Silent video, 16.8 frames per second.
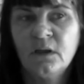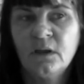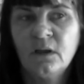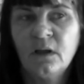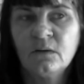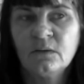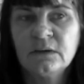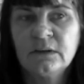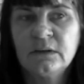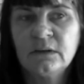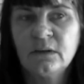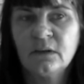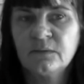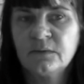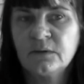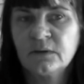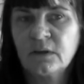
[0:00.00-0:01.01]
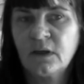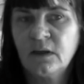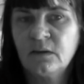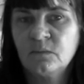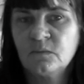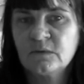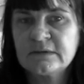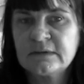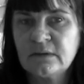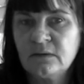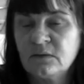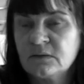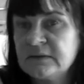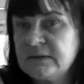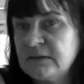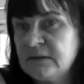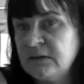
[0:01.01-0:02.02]
Laurie, I think, came with a
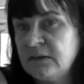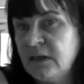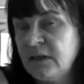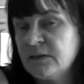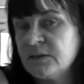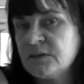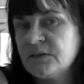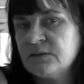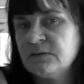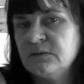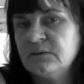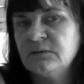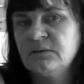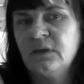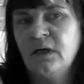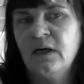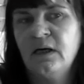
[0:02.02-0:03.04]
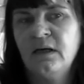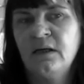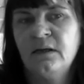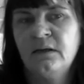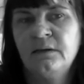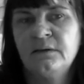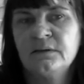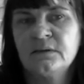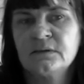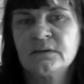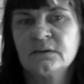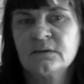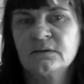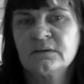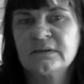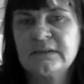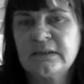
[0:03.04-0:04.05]
lot of Sydney attitude and
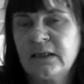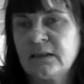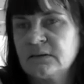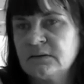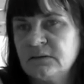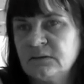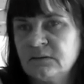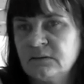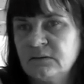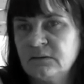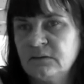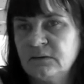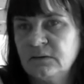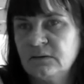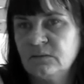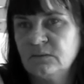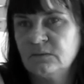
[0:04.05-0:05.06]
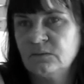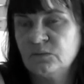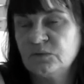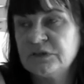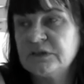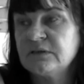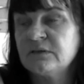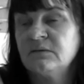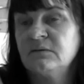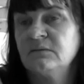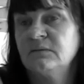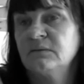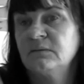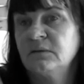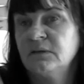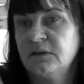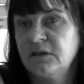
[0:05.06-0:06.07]
sacked, or didn't
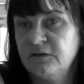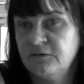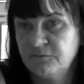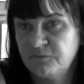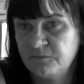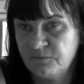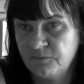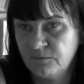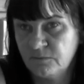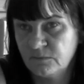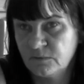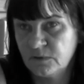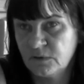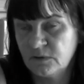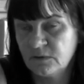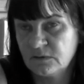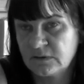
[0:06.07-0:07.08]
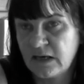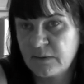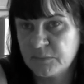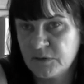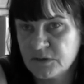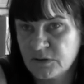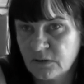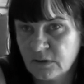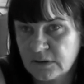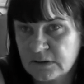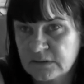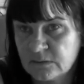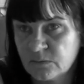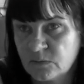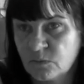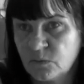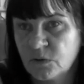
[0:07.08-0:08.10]
give the couple of dykes
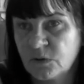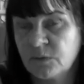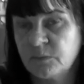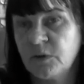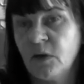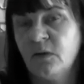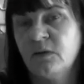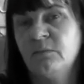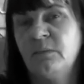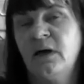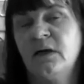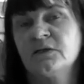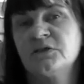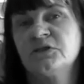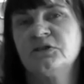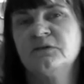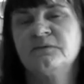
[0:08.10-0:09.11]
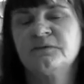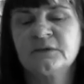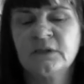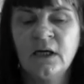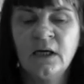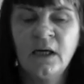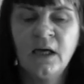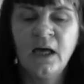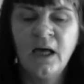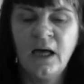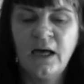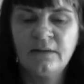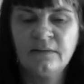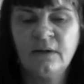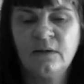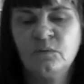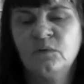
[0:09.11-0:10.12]
that were working behind the bar shifts,
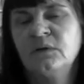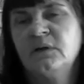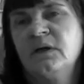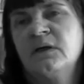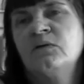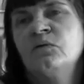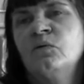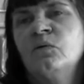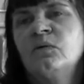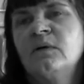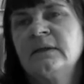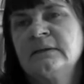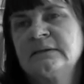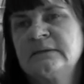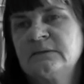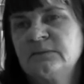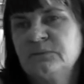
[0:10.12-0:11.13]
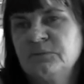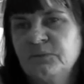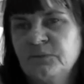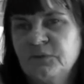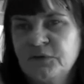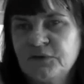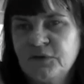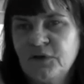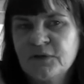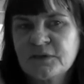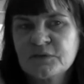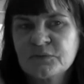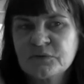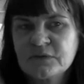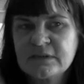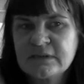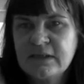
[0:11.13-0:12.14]
and they would ignore us. The
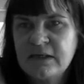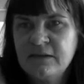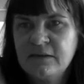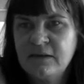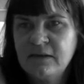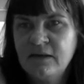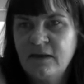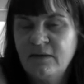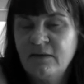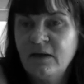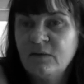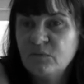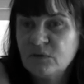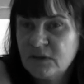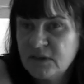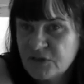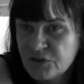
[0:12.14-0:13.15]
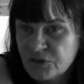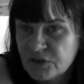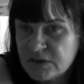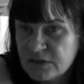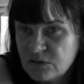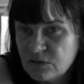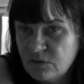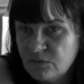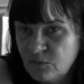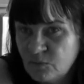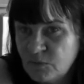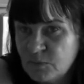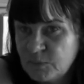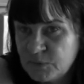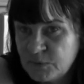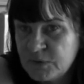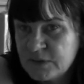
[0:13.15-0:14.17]
dykes would stand there and they would literally serve all
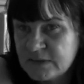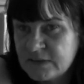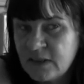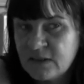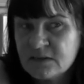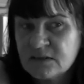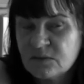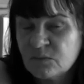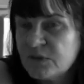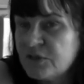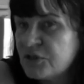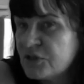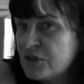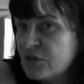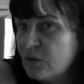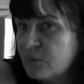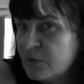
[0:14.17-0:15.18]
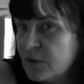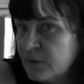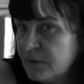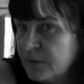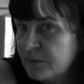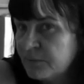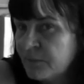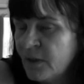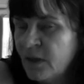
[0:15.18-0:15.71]
the boys, and so we just stopped going.